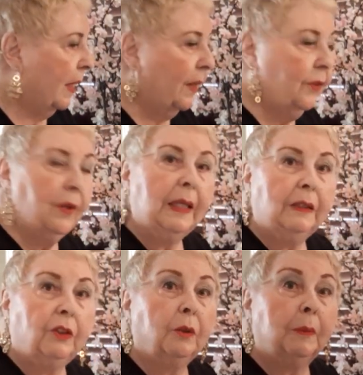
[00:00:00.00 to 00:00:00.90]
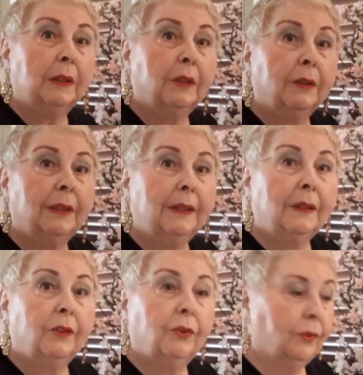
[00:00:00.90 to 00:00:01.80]
other instruments to
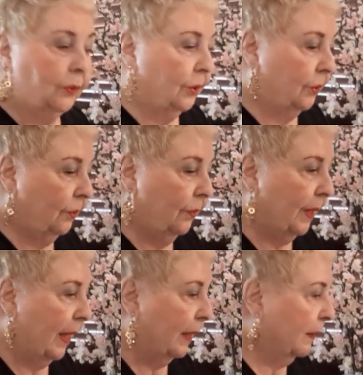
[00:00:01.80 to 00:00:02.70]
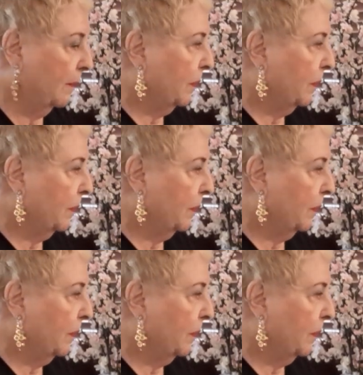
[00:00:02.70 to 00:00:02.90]
listen to do that.